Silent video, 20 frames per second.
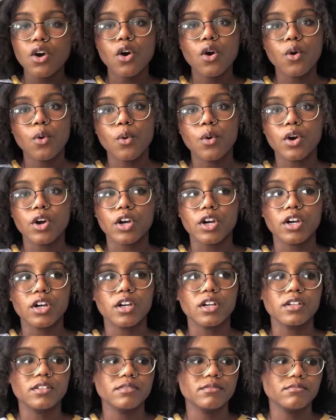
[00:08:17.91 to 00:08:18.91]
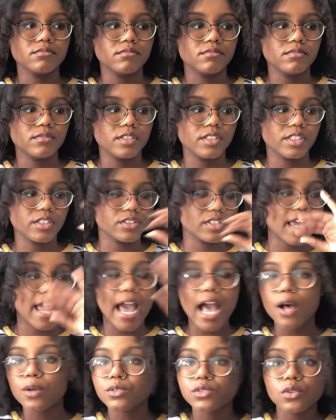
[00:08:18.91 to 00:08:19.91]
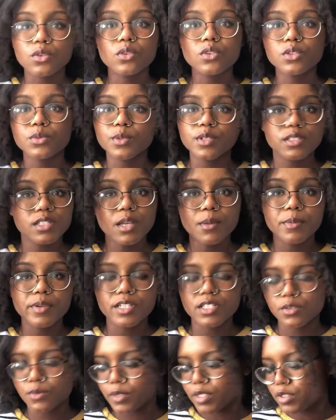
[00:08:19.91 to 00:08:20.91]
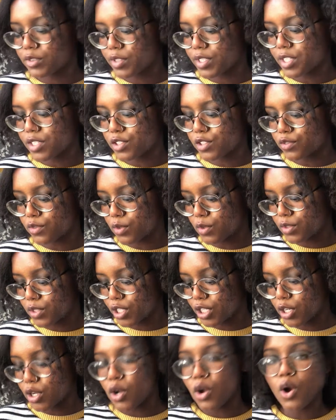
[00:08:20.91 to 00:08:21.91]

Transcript: or there's a household where someone is 23 years or older,